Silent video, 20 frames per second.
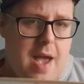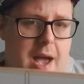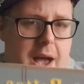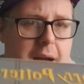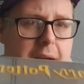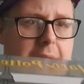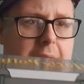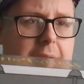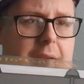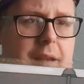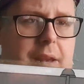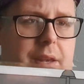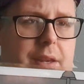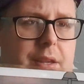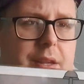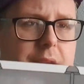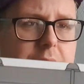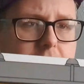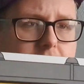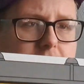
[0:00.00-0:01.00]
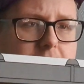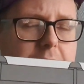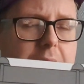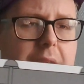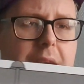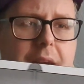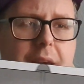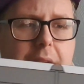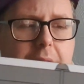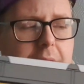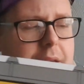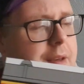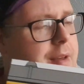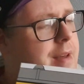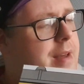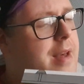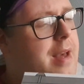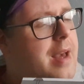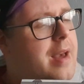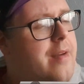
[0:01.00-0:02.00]
And yeah,
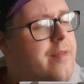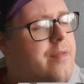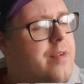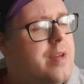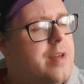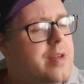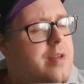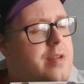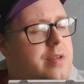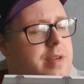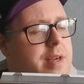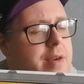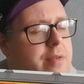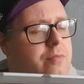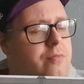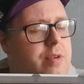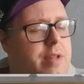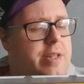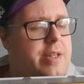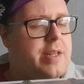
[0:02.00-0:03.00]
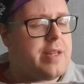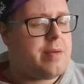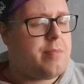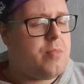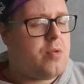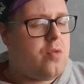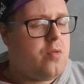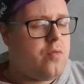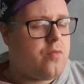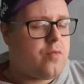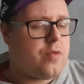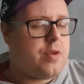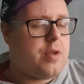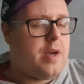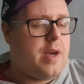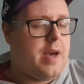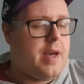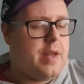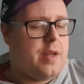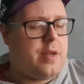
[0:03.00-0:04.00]
I've recently moved,
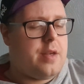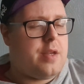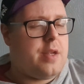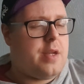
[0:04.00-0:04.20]
and